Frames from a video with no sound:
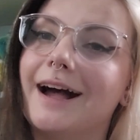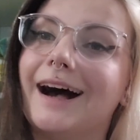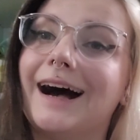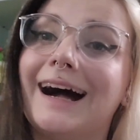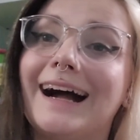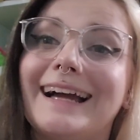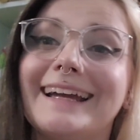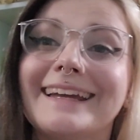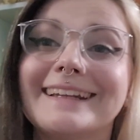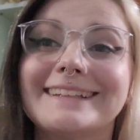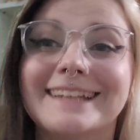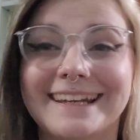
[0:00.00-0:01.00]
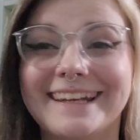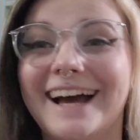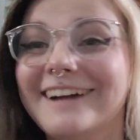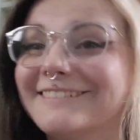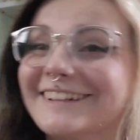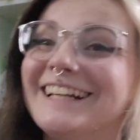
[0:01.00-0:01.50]
I did
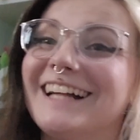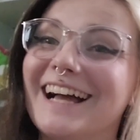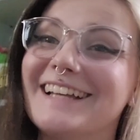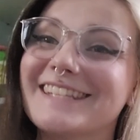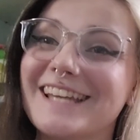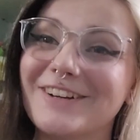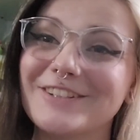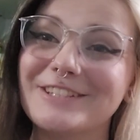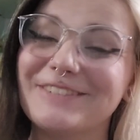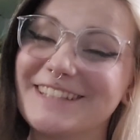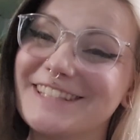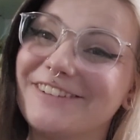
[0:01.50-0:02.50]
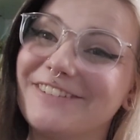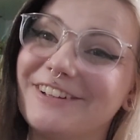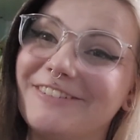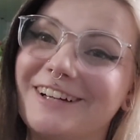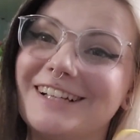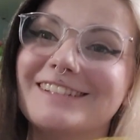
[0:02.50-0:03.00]
not realize how expensive
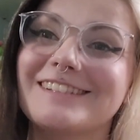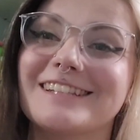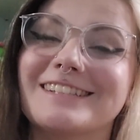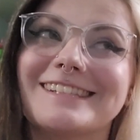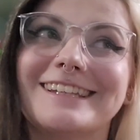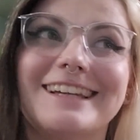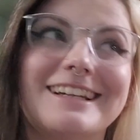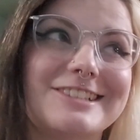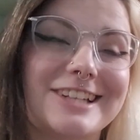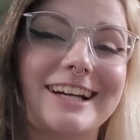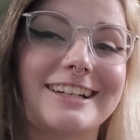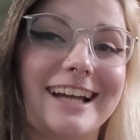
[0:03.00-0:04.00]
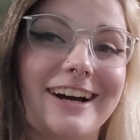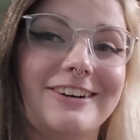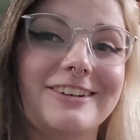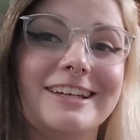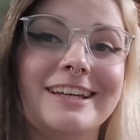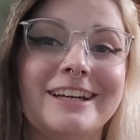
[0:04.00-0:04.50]
it was until I checked out.